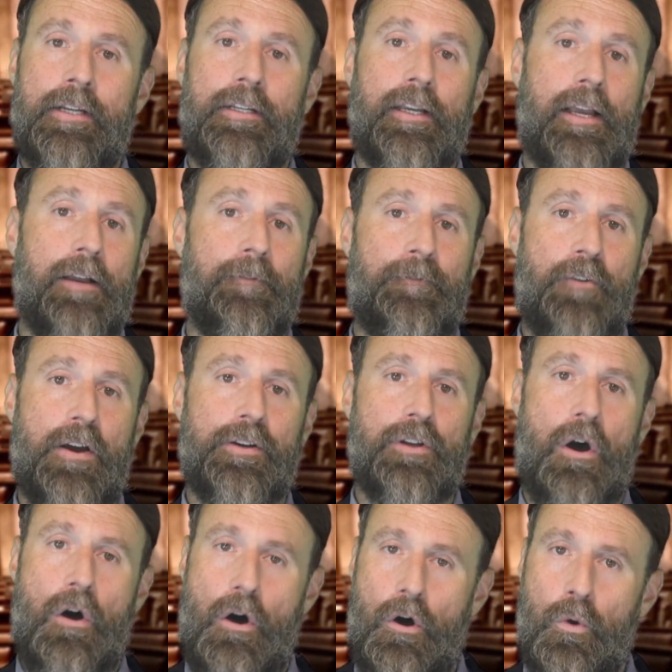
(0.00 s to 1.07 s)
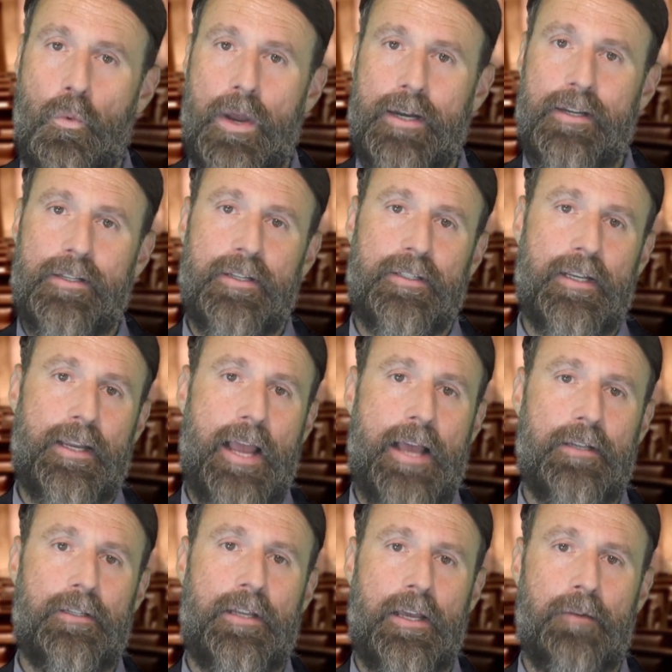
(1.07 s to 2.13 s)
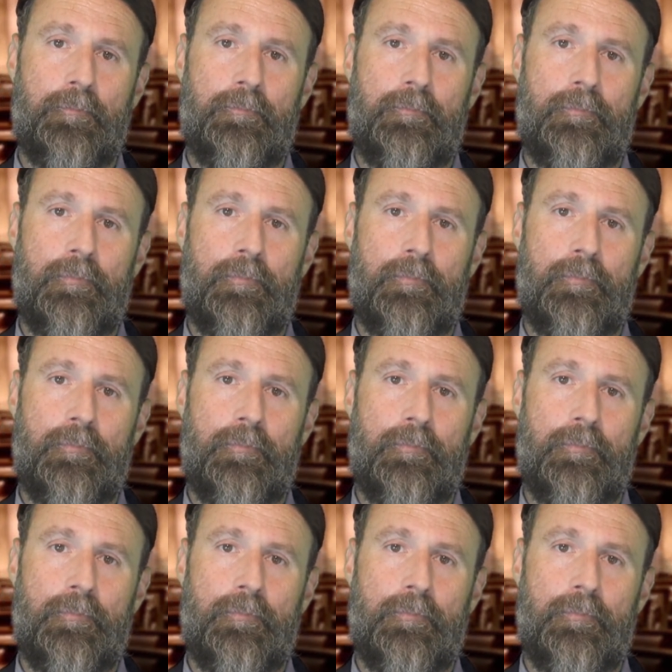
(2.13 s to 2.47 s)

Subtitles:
to confront all witnesses against him.